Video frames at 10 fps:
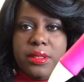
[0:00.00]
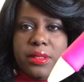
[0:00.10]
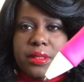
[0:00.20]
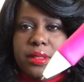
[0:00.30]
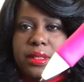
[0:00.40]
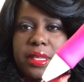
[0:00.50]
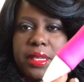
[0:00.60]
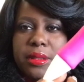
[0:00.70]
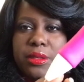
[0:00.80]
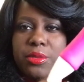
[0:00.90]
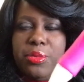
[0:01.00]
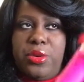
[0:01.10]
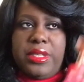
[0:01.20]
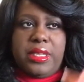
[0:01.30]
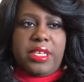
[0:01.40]
see that little
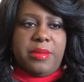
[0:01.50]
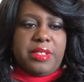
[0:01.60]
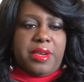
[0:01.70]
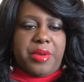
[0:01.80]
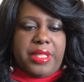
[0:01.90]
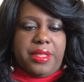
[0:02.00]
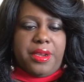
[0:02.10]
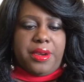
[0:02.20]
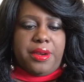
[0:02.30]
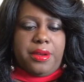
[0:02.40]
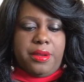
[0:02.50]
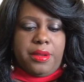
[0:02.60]
point that comes out right there.